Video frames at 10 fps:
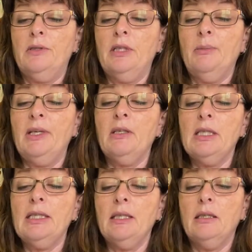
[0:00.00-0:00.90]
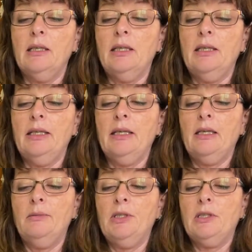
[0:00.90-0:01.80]
Now because it's in the lining,
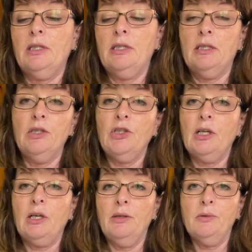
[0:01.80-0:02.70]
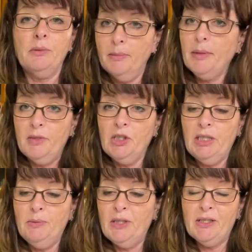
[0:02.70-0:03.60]
I'm just going to stitch it closed with my
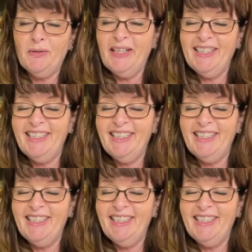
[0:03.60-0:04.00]
machine once I've ironed